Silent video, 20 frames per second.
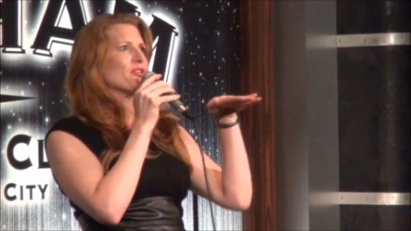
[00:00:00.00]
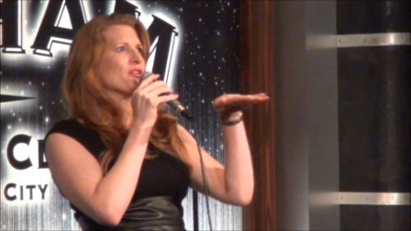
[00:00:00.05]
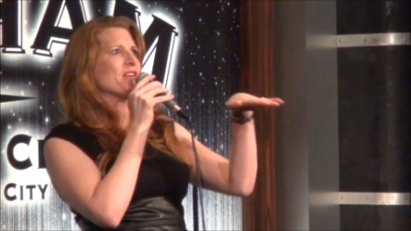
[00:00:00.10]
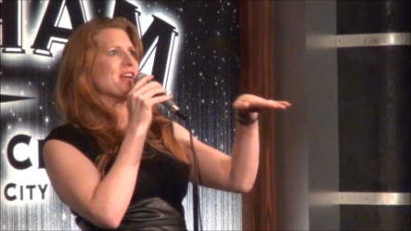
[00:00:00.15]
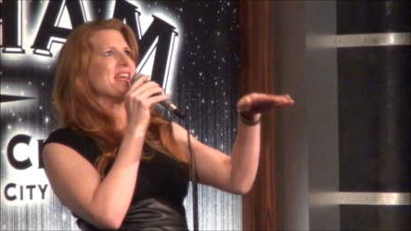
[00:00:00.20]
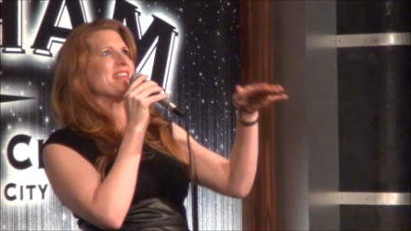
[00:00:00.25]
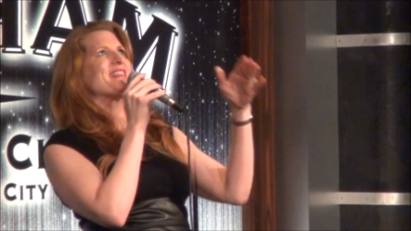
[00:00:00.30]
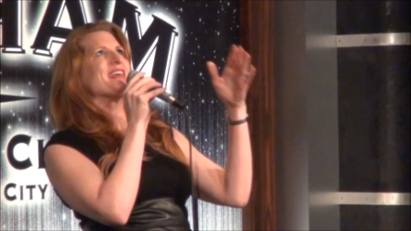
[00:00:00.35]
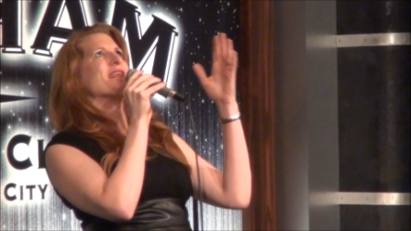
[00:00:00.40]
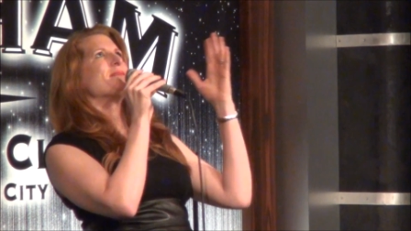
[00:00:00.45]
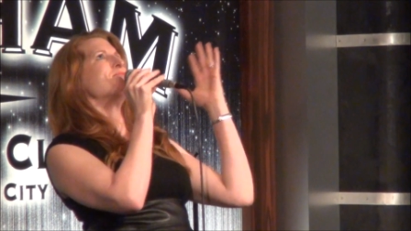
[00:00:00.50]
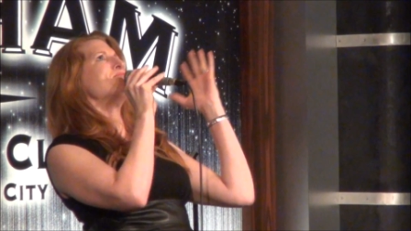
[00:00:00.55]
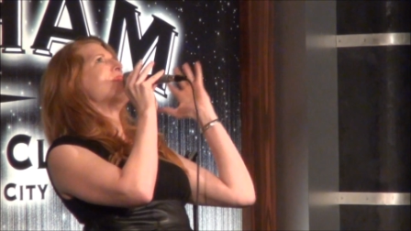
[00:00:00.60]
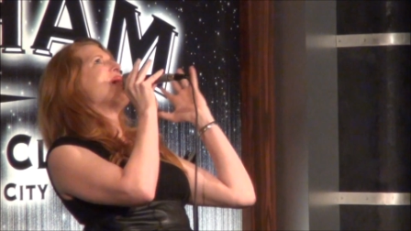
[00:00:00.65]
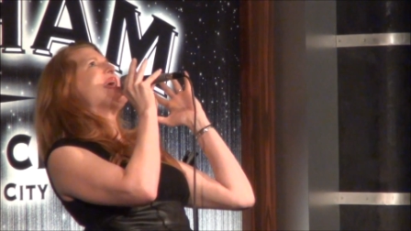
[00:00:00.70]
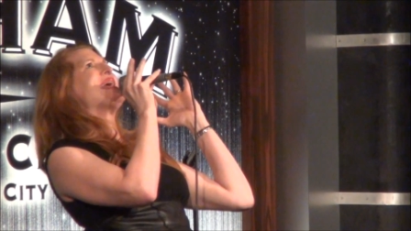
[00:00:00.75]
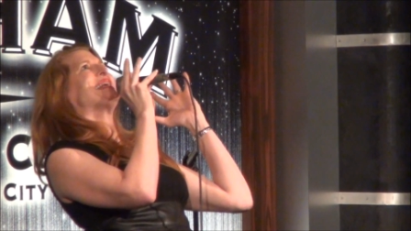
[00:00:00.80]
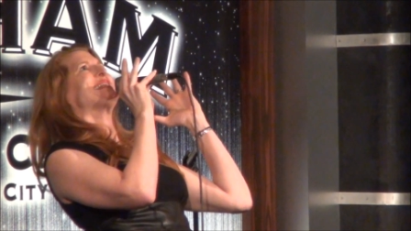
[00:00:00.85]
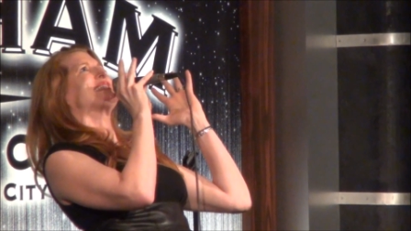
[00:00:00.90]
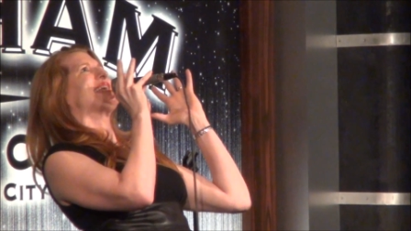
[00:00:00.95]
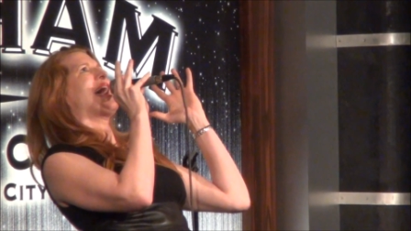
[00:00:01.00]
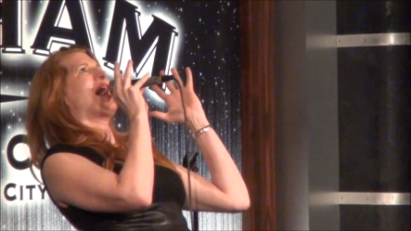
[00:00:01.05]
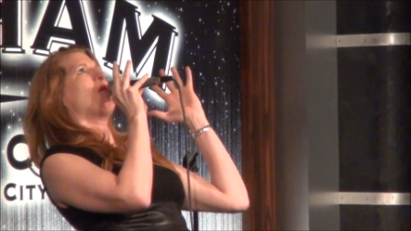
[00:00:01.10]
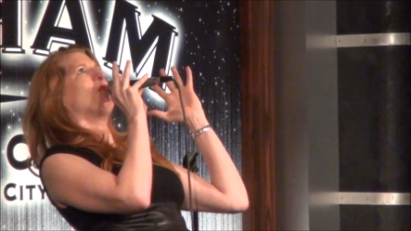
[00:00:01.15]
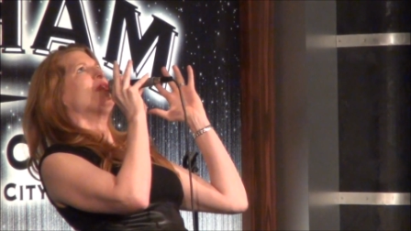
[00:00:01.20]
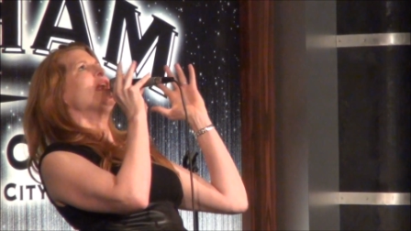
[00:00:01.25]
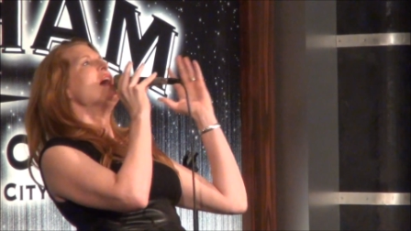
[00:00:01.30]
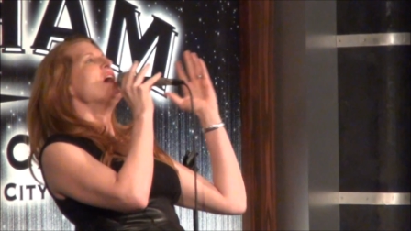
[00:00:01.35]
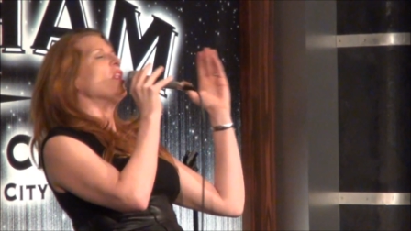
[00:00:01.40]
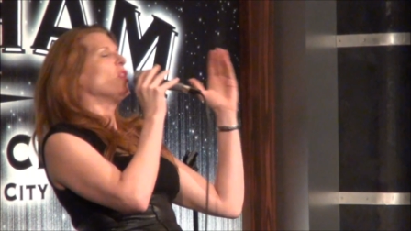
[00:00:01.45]
underneath it and makes
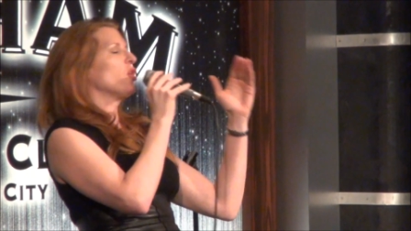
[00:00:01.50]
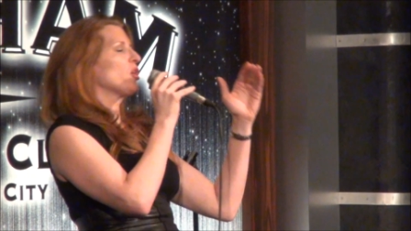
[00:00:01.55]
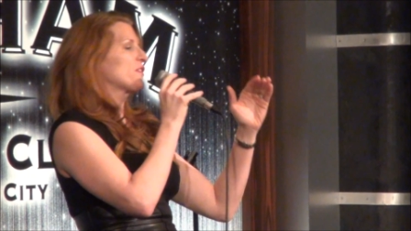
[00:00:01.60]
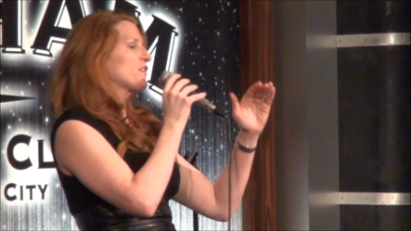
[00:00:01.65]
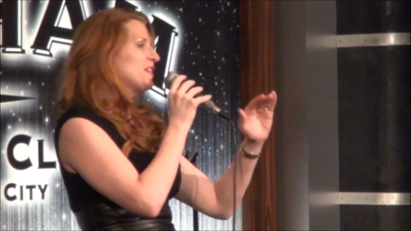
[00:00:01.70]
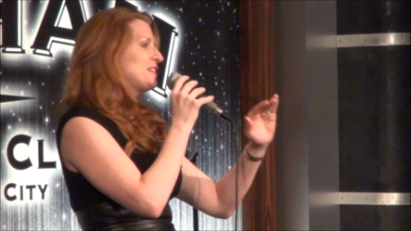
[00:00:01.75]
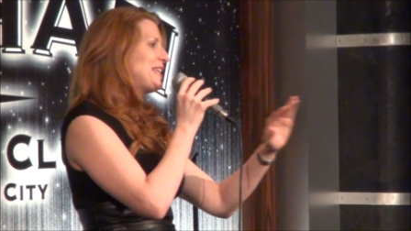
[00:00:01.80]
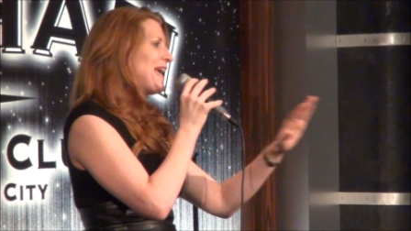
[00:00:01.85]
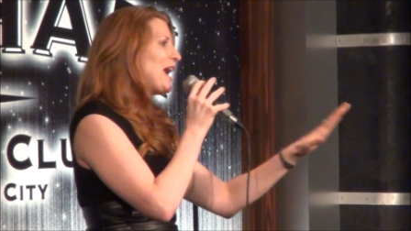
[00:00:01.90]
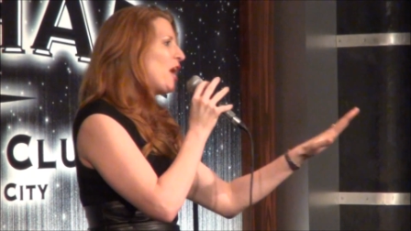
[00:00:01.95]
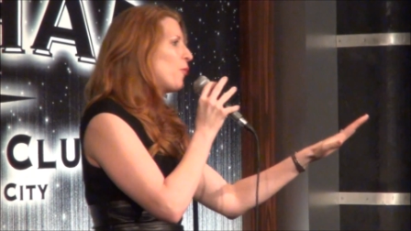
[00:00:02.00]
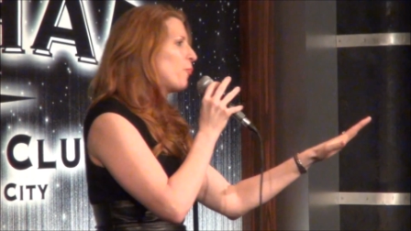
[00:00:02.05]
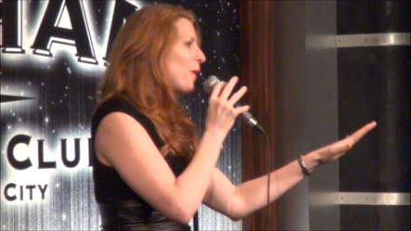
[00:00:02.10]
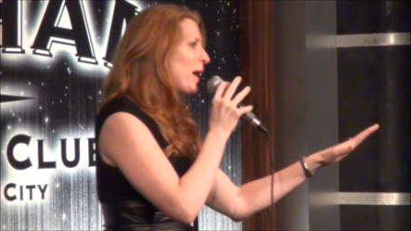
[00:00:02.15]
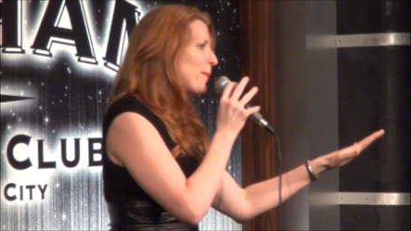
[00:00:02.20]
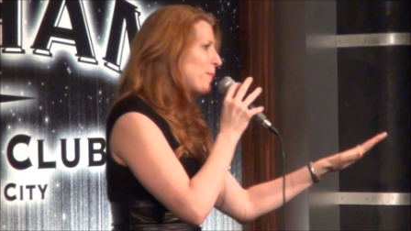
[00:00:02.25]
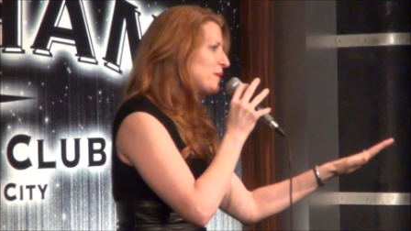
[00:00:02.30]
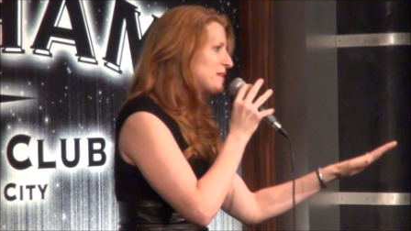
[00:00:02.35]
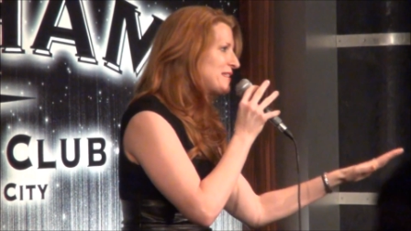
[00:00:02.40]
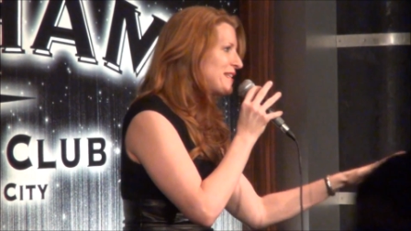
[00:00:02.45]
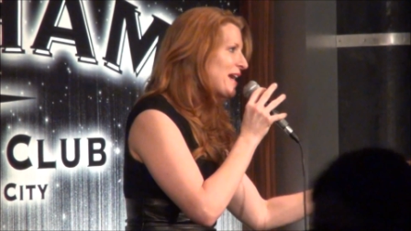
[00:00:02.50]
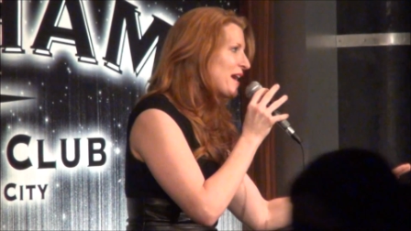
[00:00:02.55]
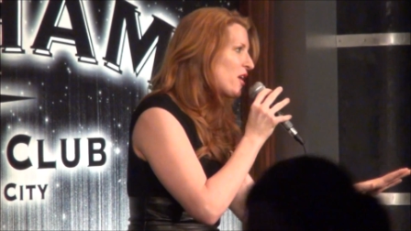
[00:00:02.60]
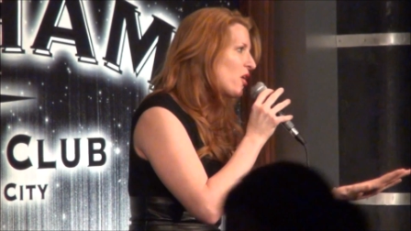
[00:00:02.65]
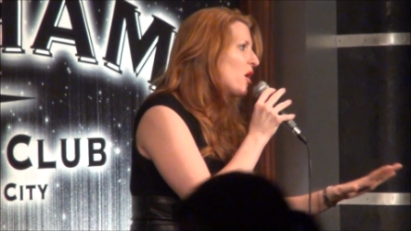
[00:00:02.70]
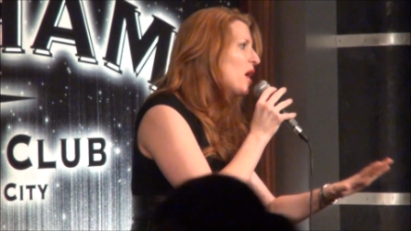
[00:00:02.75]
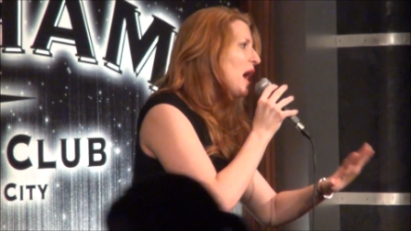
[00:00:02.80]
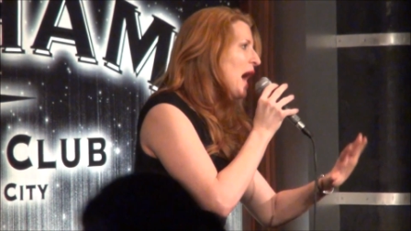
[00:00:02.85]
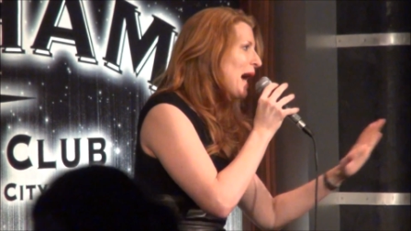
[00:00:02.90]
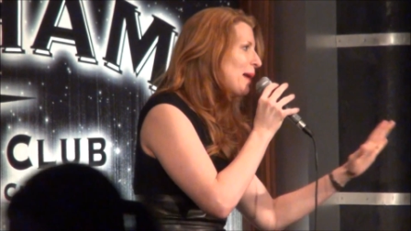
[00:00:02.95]
out. Look, the tailpipe is
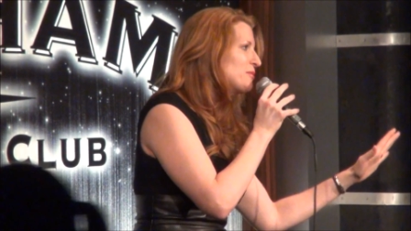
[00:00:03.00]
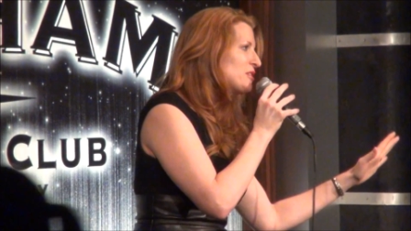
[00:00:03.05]
there.